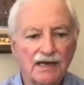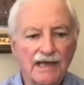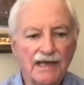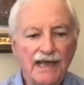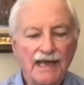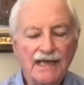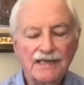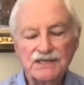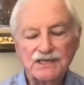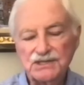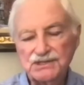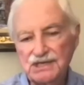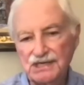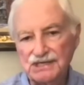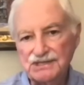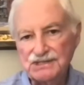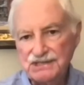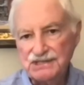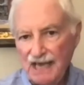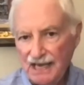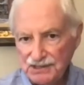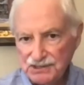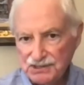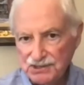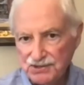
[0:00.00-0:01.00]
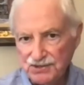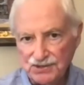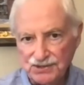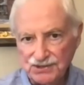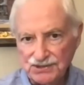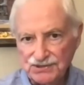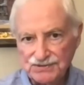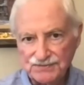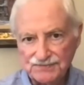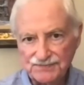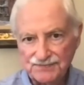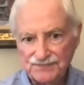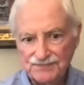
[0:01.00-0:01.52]
and the
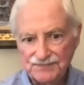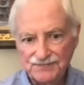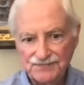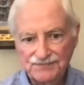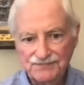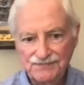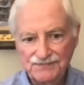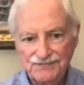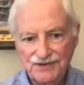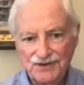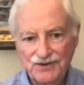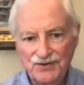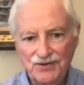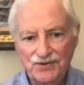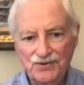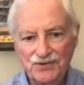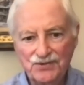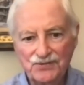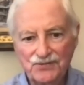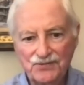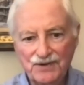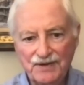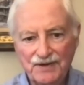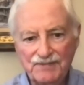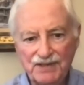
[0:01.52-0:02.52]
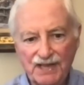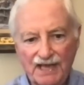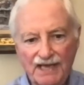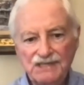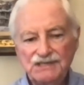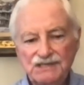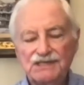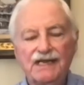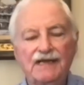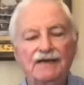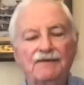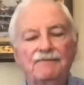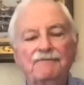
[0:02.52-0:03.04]
successors who
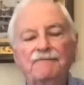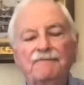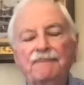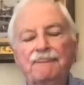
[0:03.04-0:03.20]
replaced him